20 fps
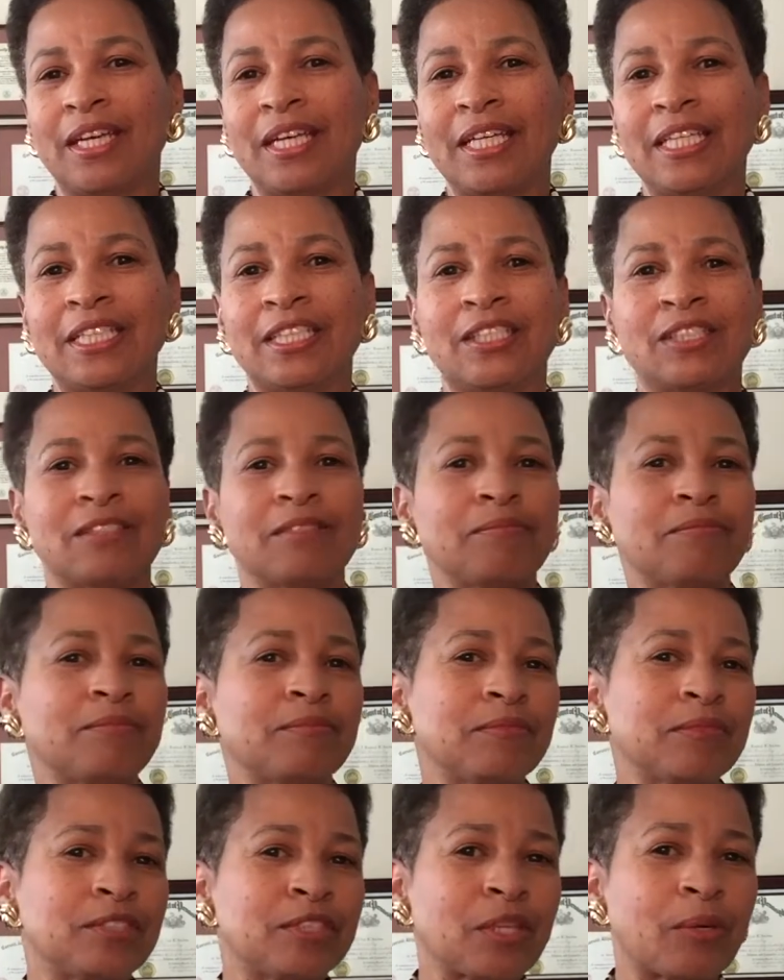is
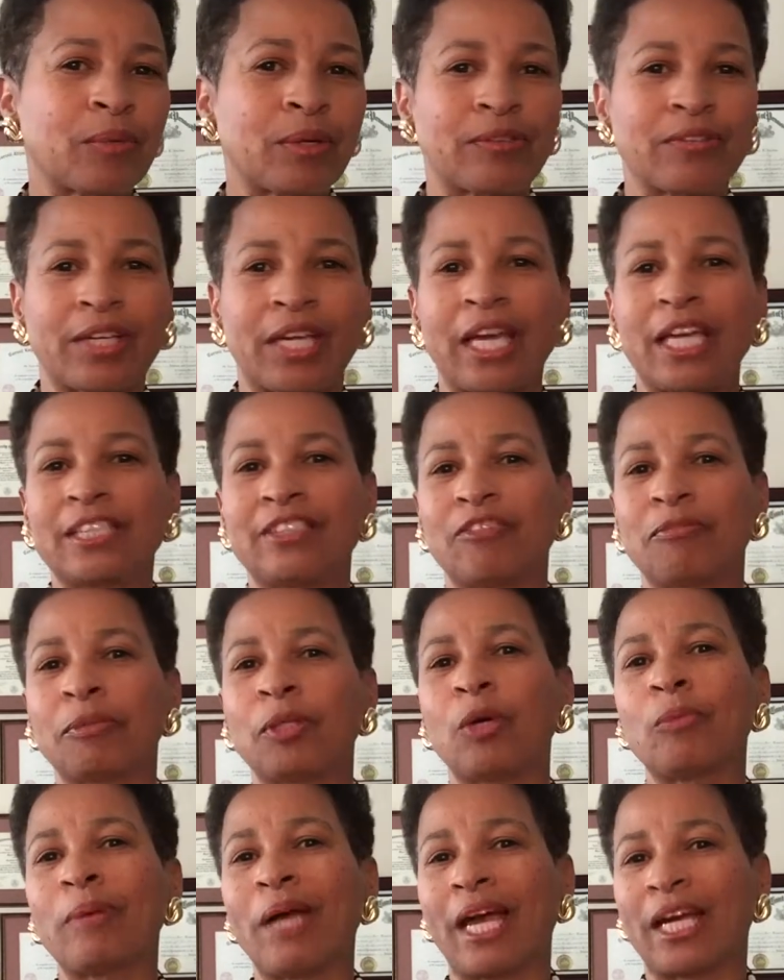somewhat of a case of
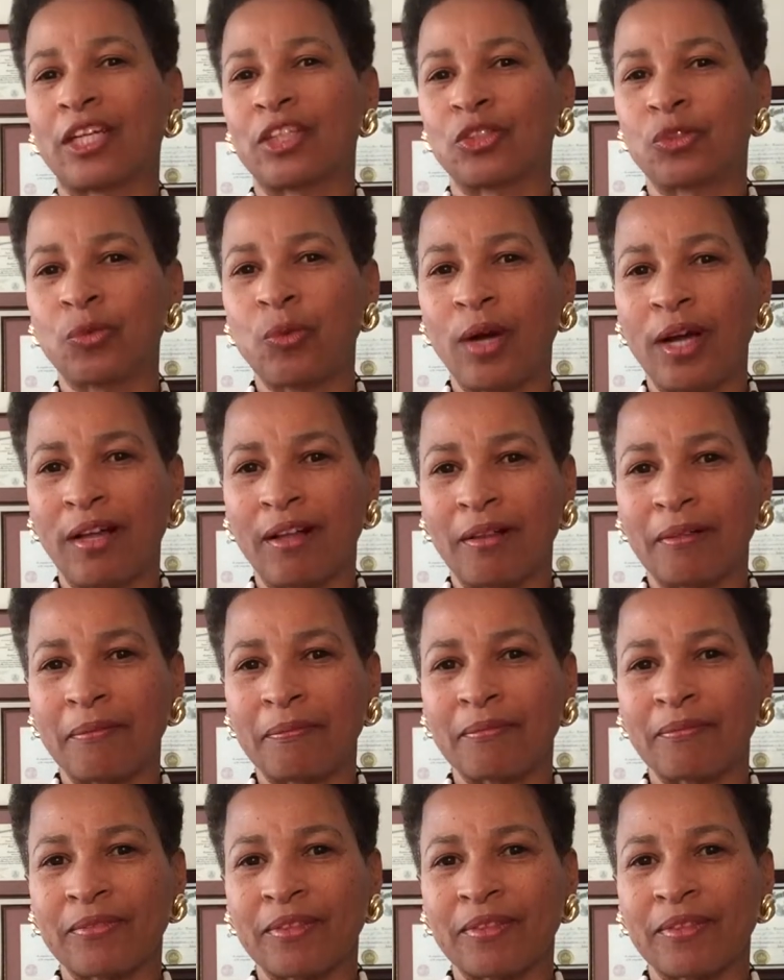blowback as well.